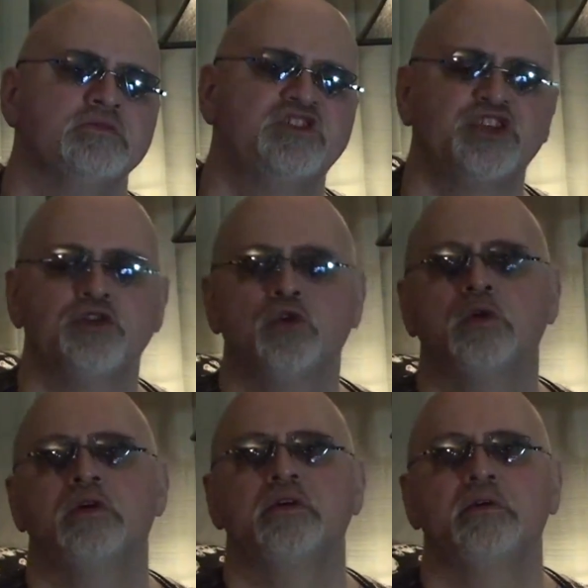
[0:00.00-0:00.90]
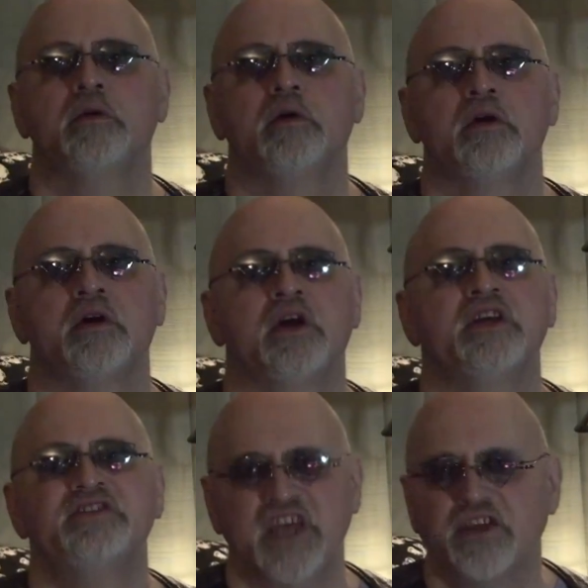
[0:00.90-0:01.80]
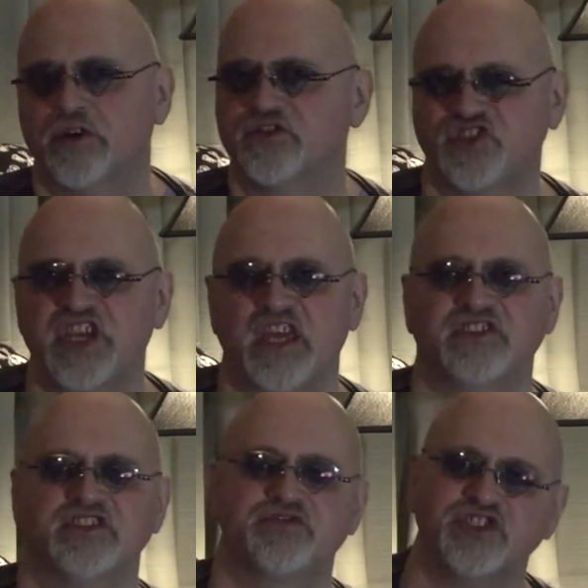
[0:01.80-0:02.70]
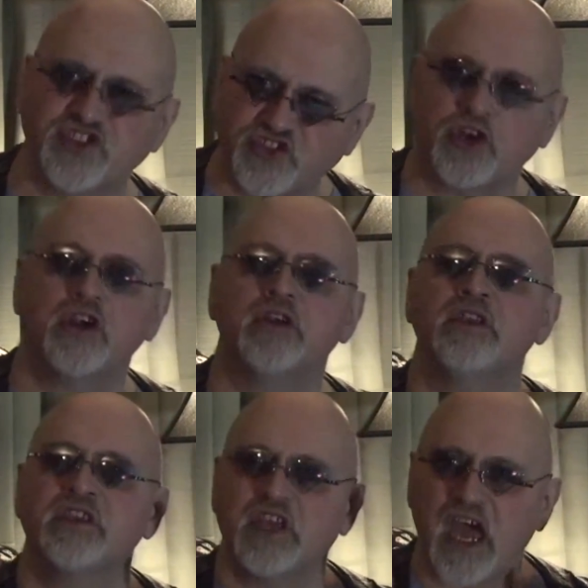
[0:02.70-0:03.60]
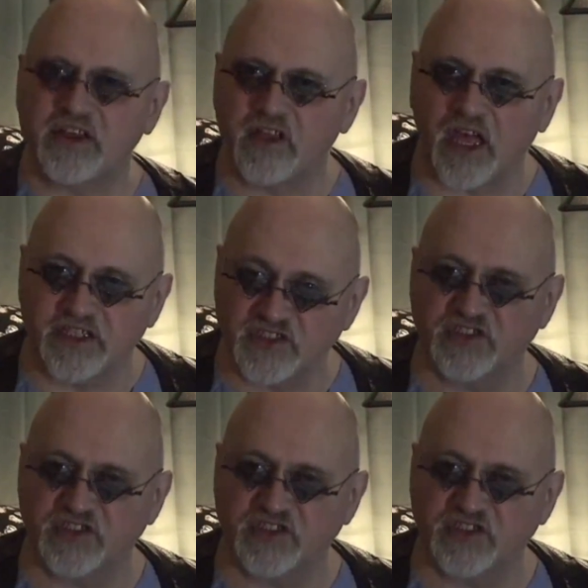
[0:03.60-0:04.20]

to take those chances for certain guidelines.